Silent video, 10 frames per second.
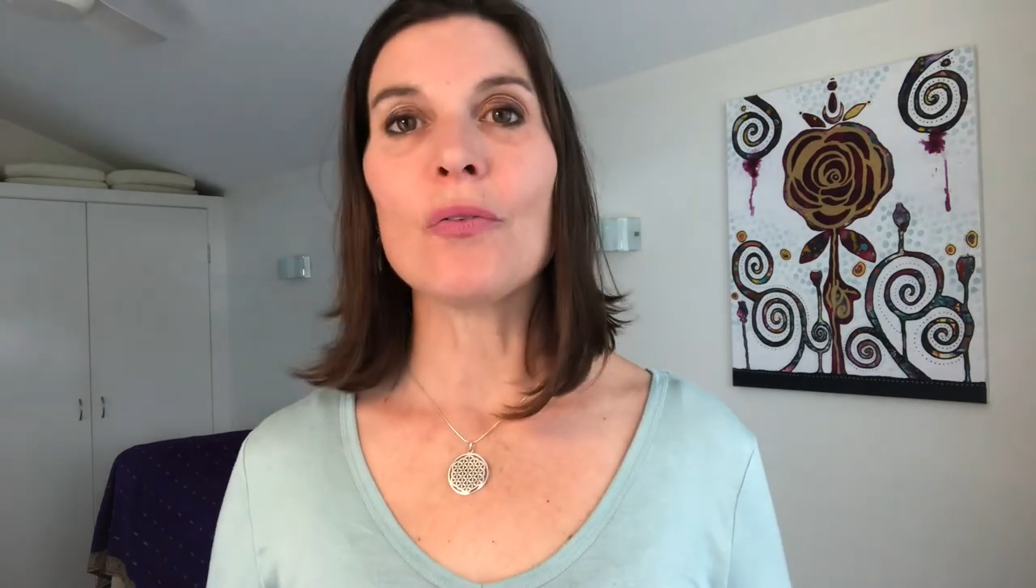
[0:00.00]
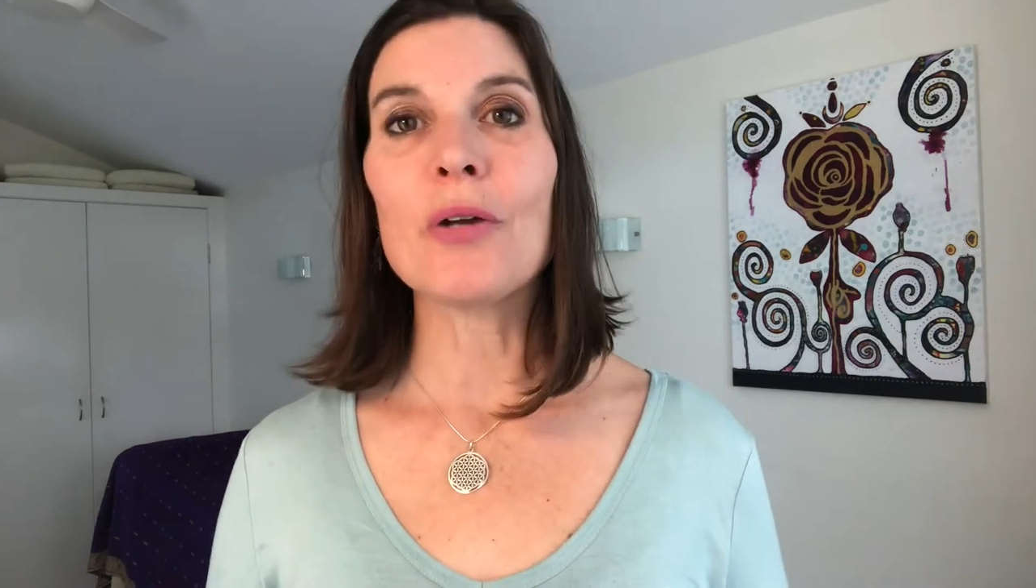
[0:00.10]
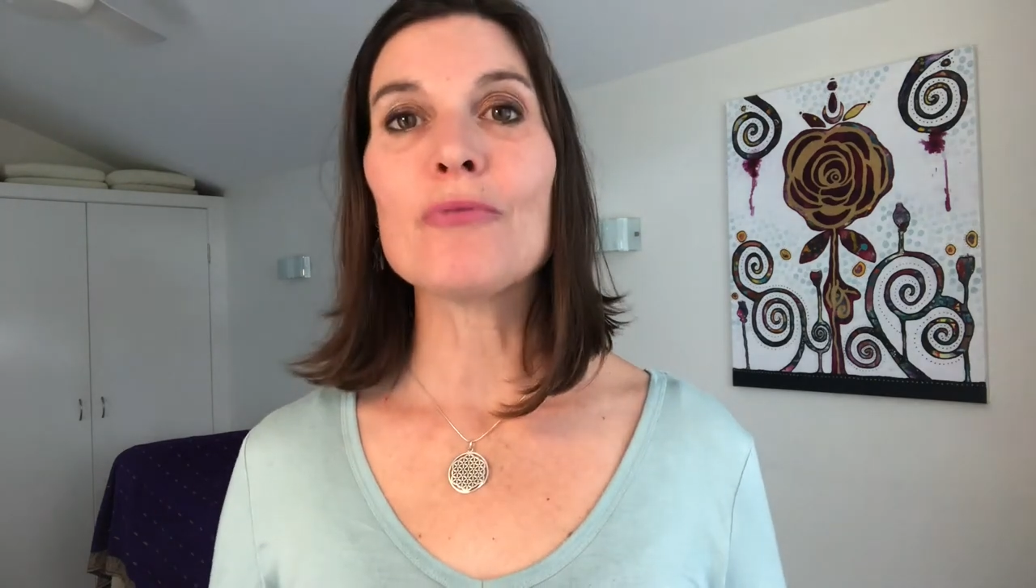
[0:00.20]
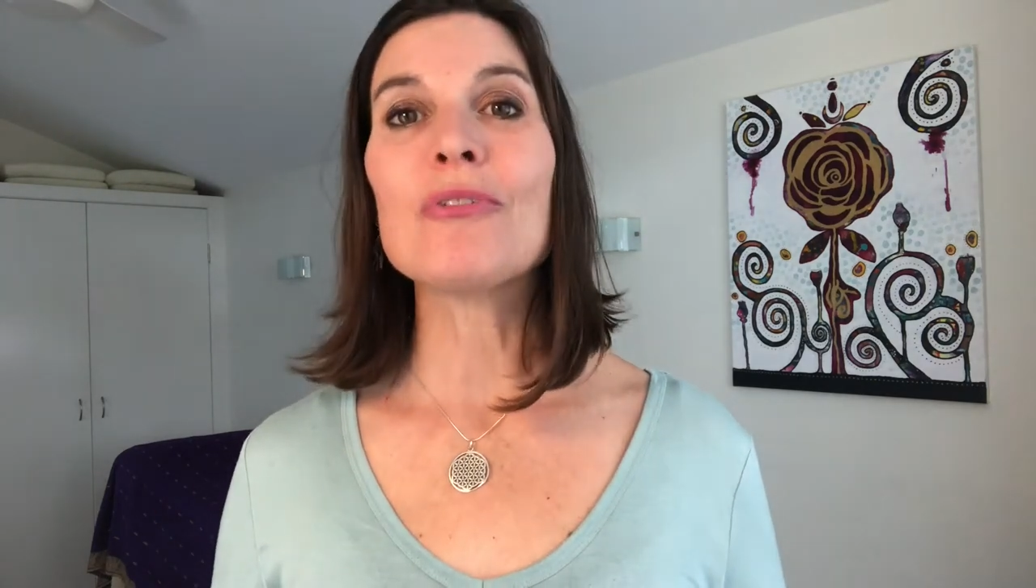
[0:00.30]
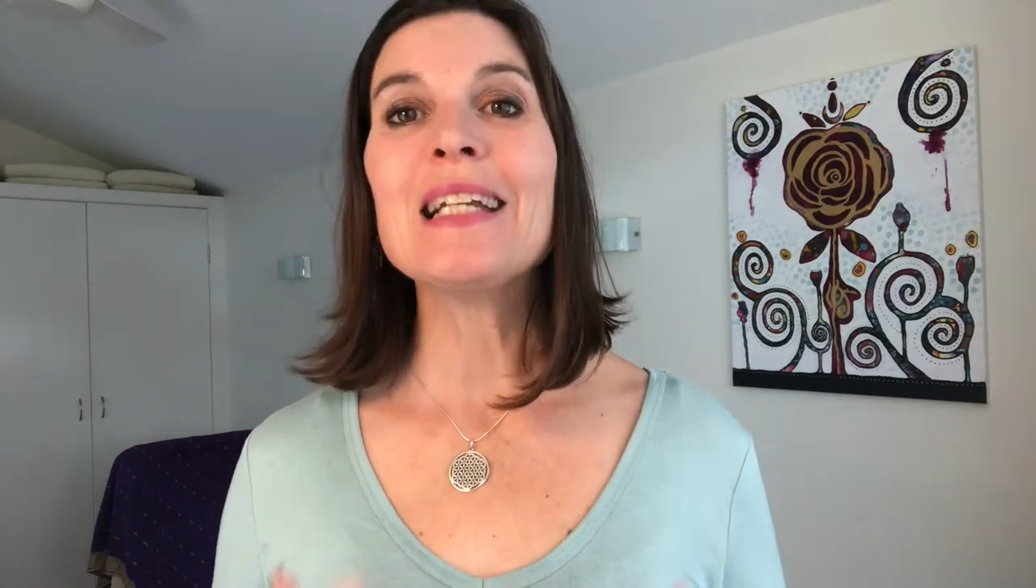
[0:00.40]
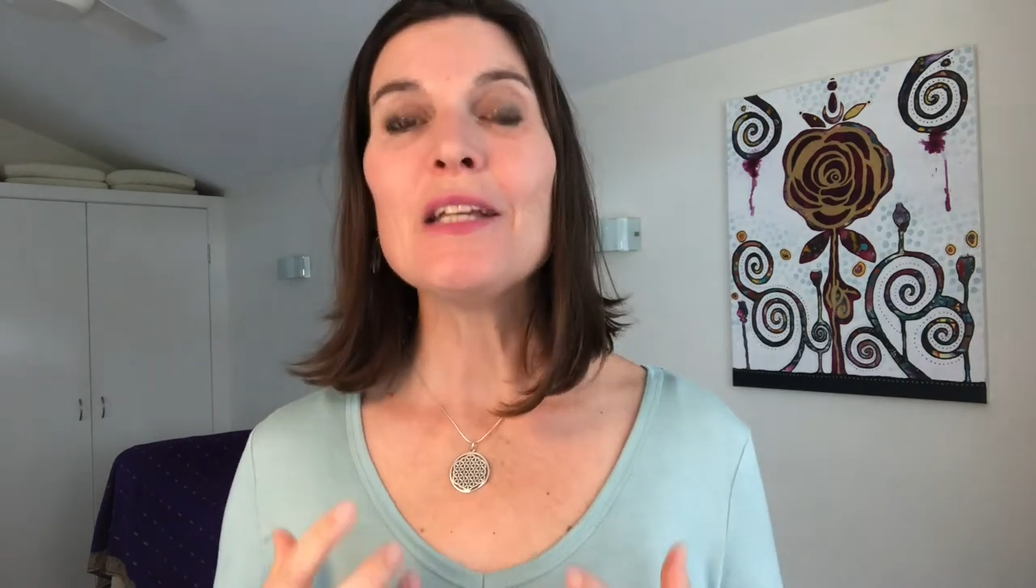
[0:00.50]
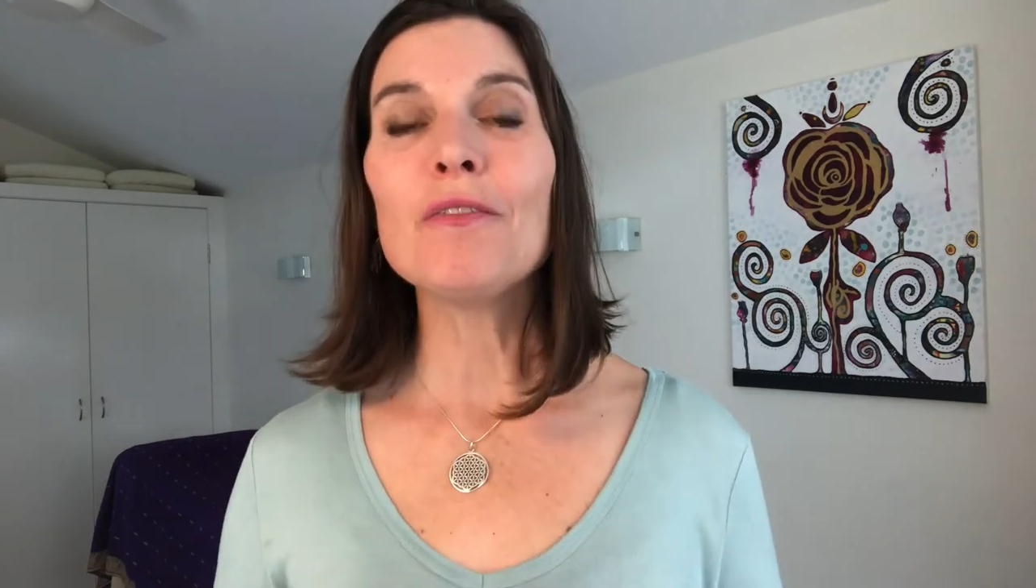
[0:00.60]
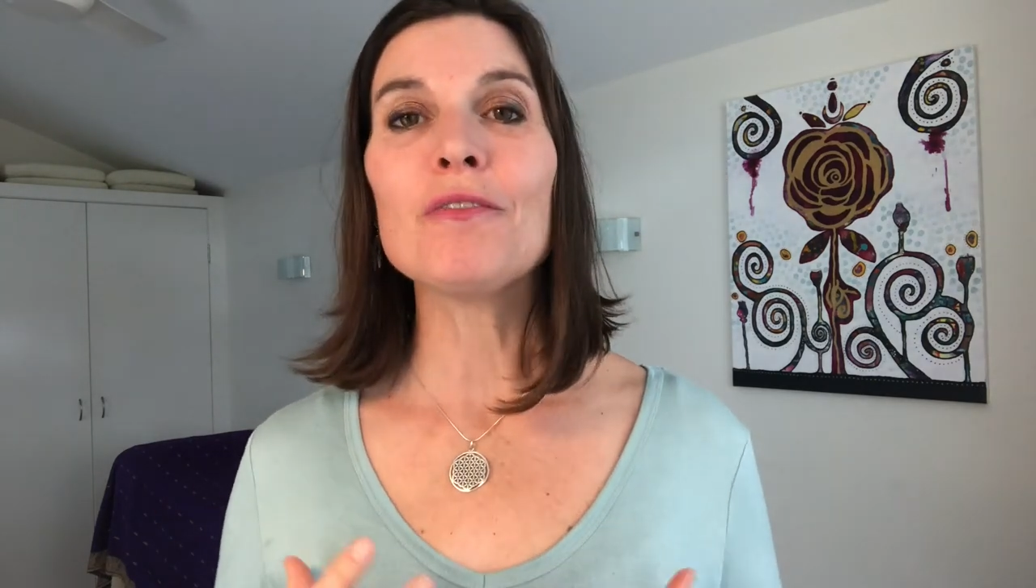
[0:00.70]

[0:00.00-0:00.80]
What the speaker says: I really